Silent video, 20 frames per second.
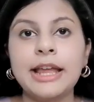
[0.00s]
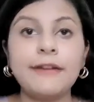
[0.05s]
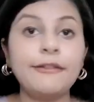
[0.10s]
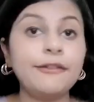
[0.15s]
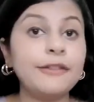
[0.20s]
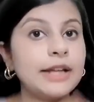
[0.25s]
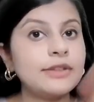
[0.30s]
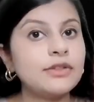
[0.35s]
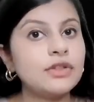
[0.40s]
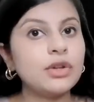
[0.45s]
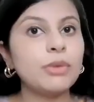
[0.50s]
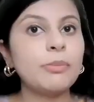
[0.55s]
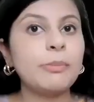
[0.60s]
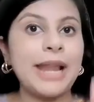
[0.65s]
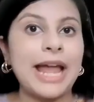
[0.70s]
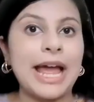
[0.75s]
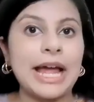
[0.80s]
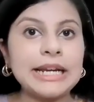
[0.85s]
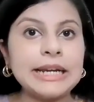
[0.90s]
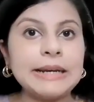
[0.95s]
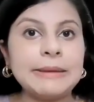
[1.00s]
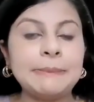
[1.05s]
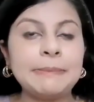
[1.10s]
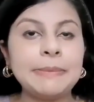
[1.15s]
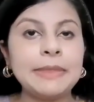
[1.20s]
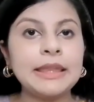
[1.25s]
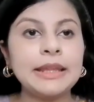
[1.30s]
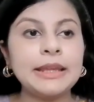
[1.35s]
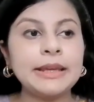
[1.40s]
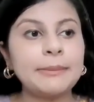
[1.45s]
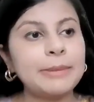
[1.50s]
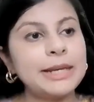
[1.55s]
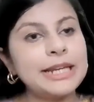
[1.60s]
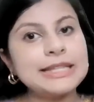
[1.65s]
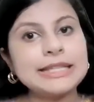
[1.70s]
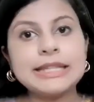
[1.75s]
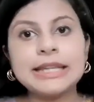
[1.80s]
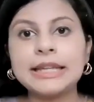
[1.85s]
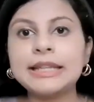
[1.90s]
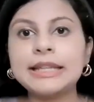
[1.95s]
If that's your plan,
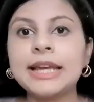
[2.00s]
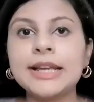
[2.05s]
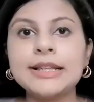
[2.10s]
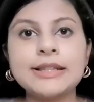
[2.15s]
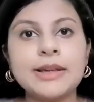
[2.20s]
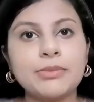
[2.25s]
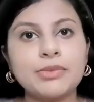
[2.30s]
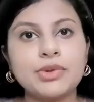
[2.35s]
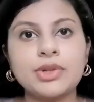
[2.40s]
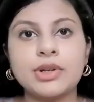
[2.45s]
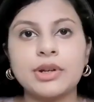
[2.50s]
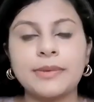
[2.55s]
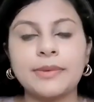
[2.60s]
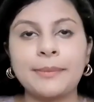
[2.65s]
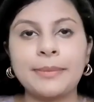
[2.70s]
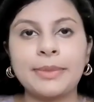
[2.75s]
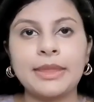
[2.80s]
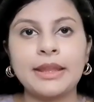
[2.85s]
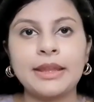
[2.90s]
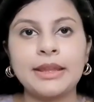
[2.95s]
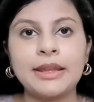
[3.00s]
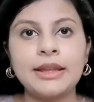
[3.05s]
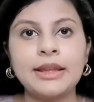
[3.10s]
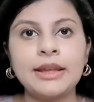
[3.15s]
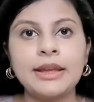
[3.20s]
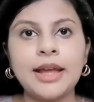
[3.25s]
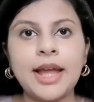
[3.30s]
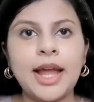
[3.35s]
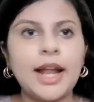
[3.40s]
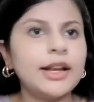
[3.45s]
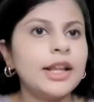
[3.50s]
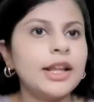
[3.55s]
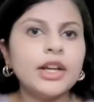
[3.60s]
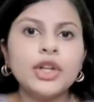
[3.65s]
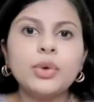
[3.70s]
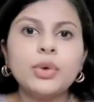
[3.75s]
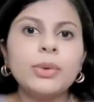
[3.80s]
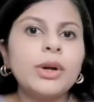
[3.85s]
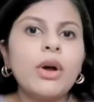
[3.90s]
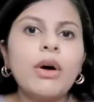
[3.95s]
please take the exemption. And then
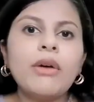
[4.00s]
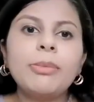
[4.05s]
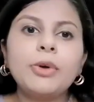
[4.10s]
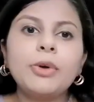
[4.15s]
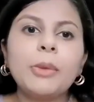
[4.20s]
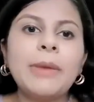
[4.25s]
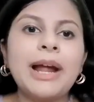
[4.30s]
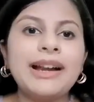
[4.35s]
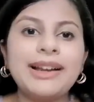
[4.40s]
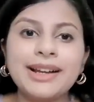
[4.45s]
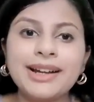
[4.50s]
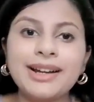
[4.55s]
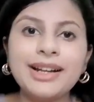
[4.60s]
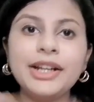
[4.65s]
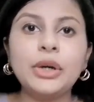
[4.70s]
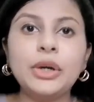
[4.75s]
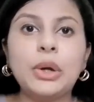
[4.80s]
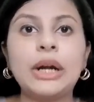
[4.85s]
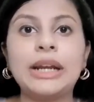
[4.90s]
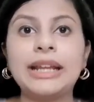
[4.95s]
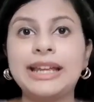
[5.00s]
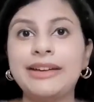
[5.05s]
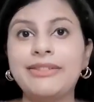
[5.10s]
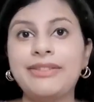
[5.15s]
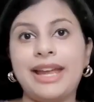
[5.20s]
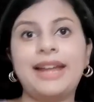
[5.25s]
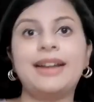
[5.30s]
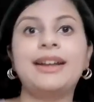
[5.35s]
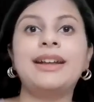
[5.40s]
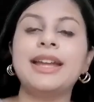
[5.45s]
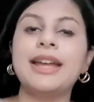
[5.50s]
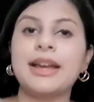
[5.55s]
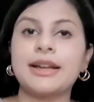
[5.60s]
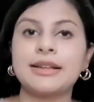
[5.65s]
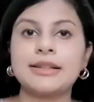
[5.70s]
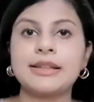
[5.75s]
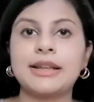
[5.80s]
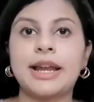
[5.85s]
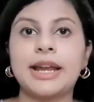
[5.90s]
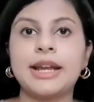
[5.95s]
you will automatically not give
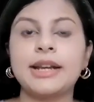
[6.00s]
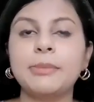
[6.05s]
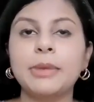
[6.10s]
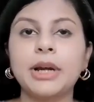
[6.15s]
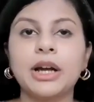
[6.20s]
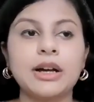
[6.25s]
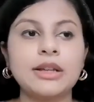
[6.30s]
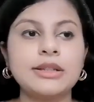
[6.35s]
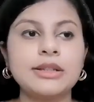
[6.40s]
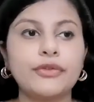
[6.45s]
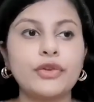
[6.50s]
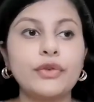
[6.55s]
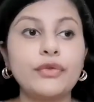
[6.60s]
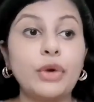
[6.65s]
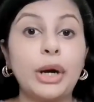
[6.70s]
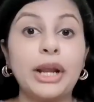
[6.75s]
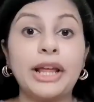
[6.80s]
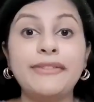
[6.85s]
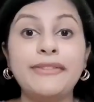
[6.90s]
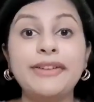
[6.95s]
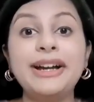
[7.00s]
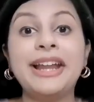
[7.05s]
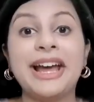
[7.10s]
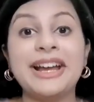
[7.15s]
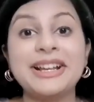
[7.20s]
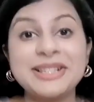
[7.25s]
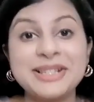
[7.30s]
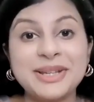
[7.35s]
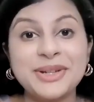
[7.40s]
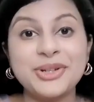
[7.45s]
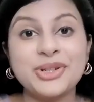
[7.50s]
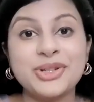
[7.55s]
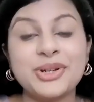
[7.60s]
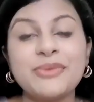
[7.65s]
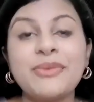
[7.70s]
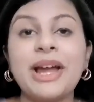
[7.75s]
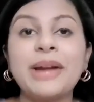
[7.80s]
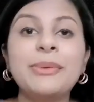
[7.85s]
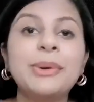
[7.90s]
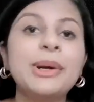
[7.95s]
ATX, right? Because if you've not given
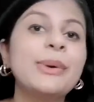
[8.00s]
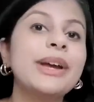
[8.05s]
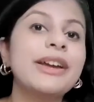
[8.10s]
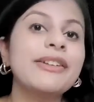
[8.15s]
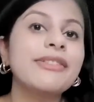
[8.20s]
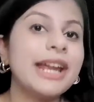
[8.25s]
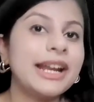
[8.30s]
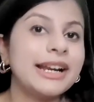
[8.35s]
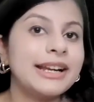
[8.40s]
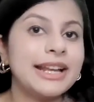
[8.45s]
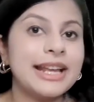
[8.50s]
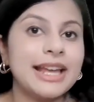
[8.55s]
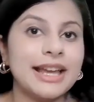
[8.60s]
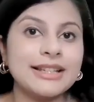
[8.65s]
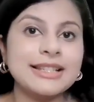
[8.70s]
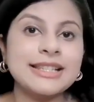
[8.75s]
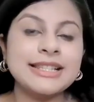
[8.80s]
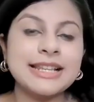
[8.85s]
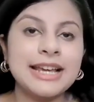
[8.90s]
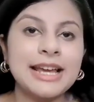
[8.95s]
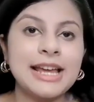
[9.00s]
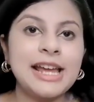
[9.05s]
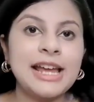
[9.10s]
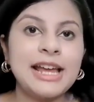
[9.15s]
taxation, why would you give ATX?